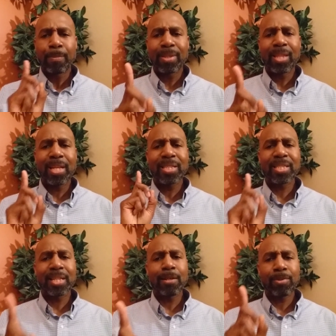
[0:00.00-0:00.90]
But then
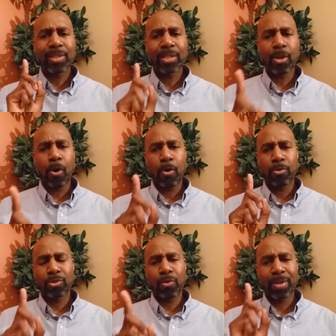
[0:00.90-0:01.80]
stillness is
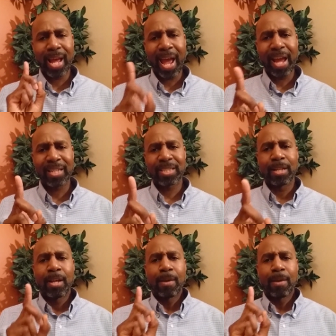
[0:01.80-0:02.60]
also an action.